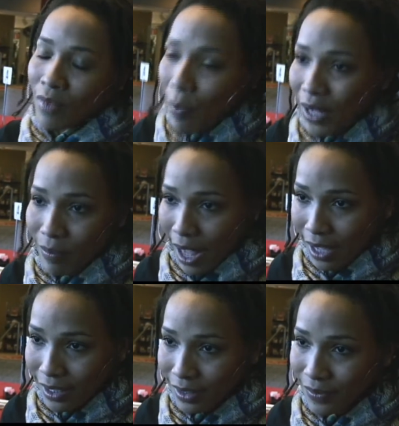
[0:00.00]
a Big
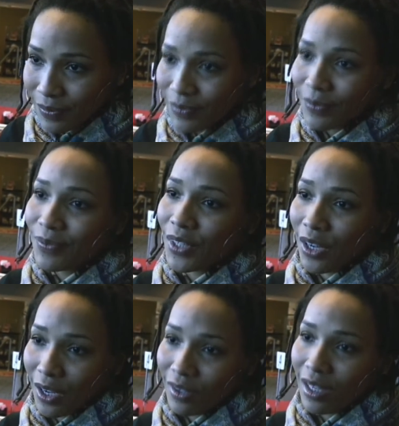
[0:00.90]
Mac.
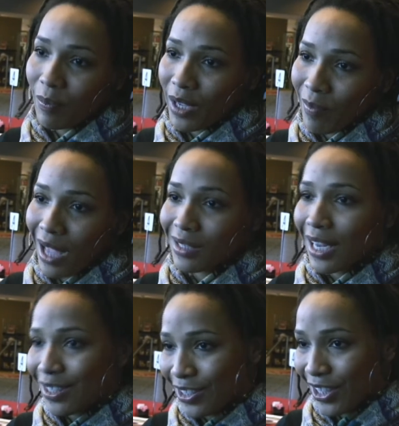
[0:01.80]
And a Big Mac
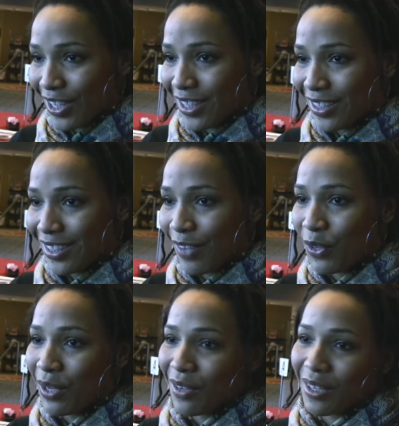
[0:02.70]
tastes good
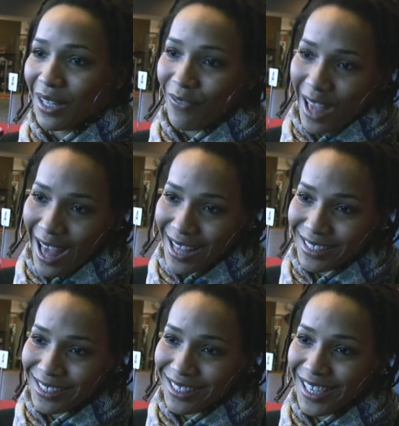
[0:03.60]
if you eat it really
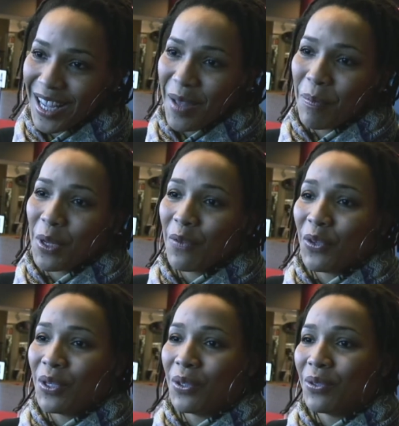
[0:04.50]
fast, but if
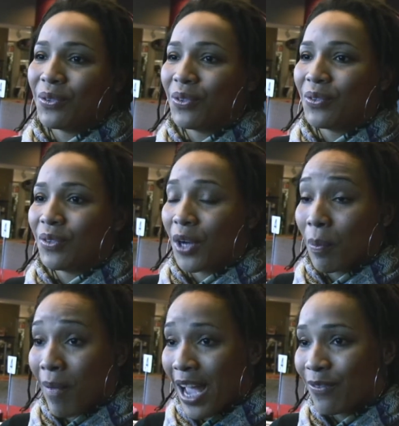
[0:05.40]
you are
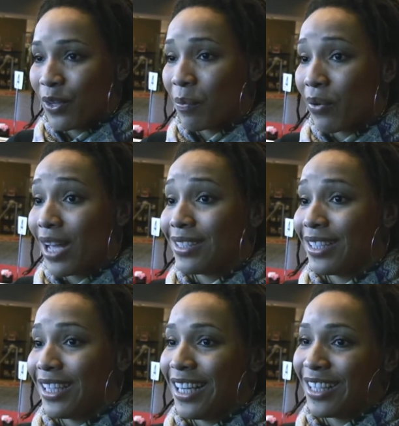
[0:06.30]
mindful and
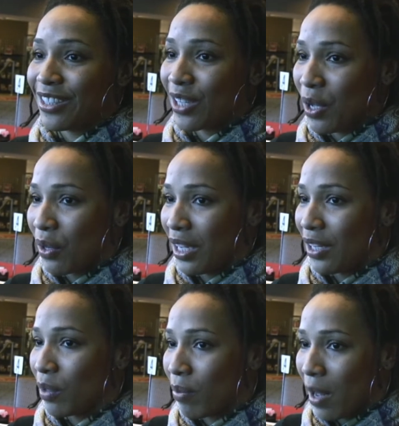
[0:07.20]
present and eat it slowly,
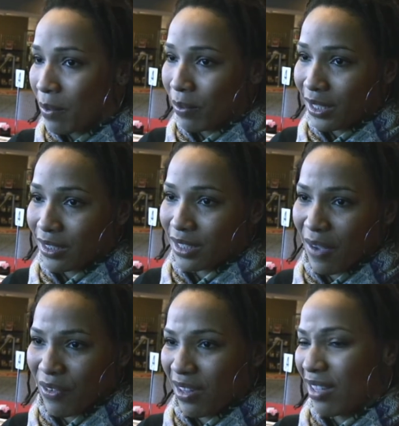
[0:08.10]
you'll probably
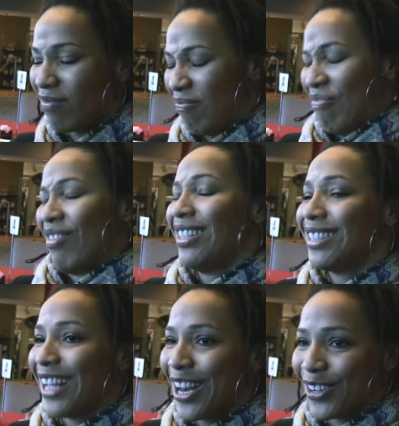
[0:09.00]
discover that
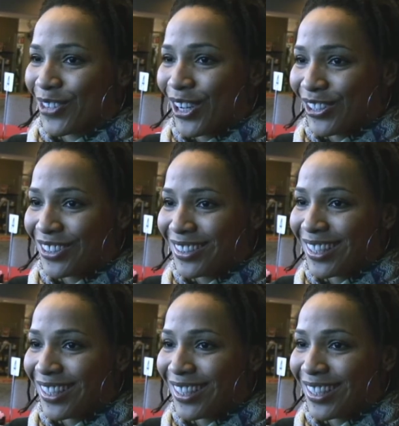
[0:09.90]
it's kind of gross.